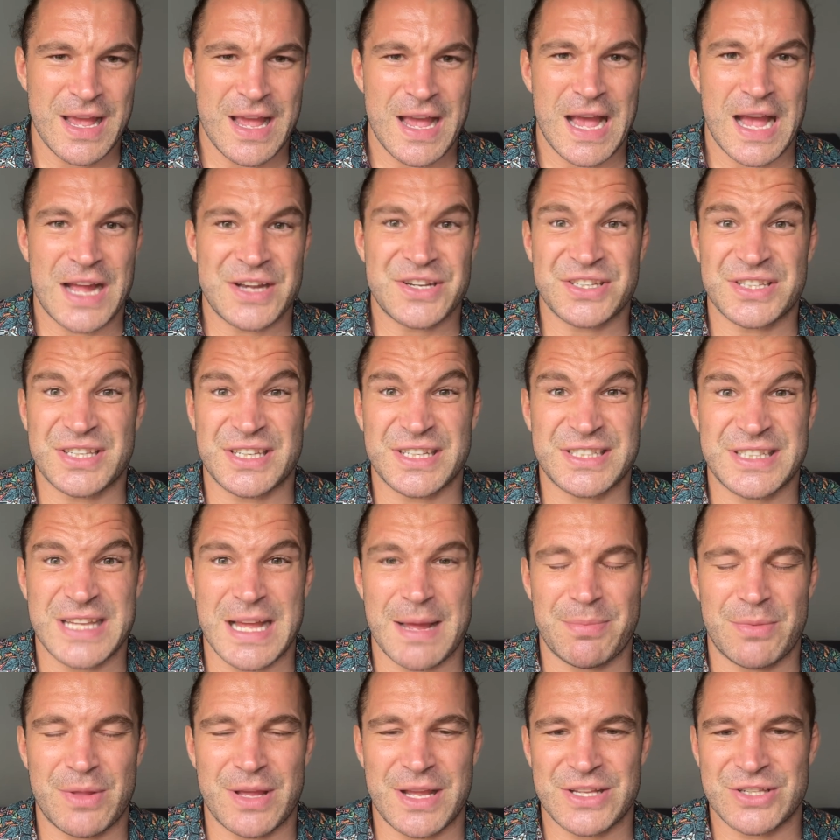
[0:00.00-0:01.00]
and just
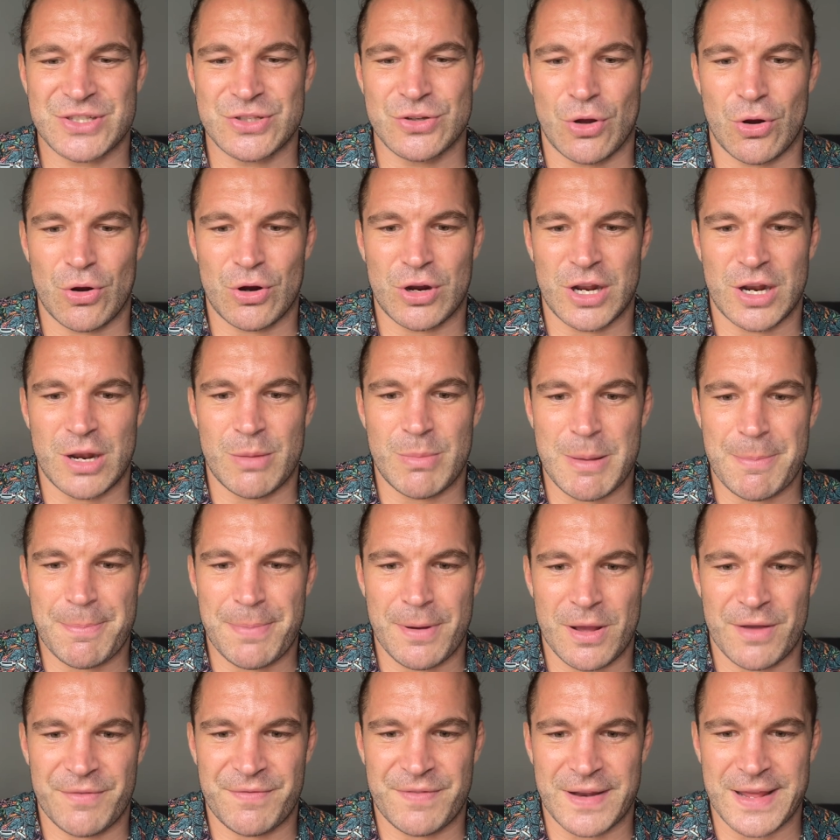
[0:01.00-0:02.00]
accept that it's not going to be
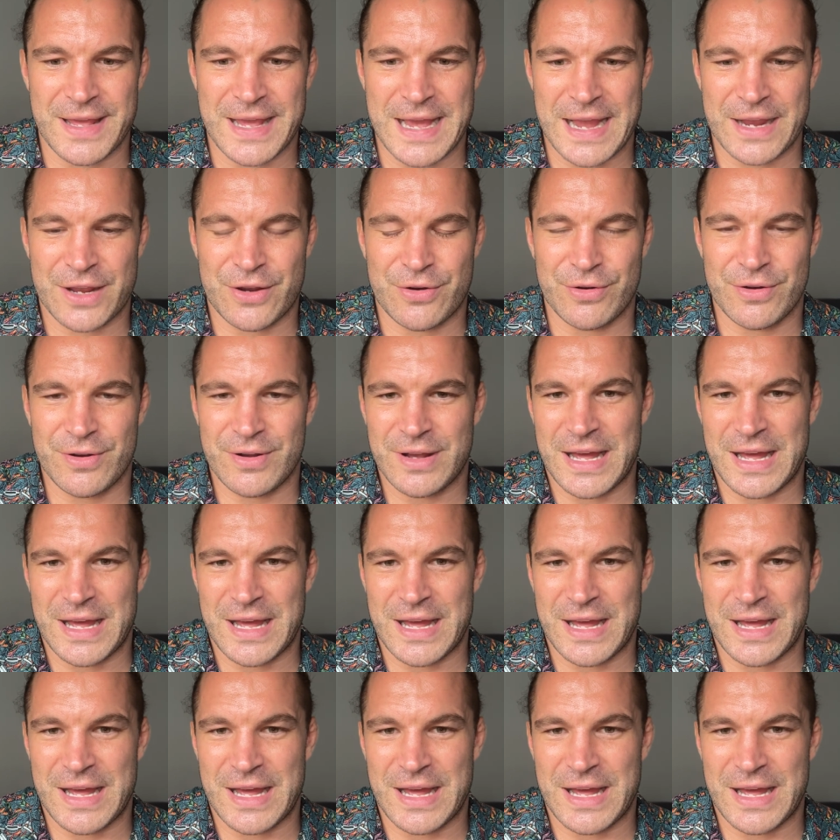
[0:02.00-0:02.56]
perfectly accurate,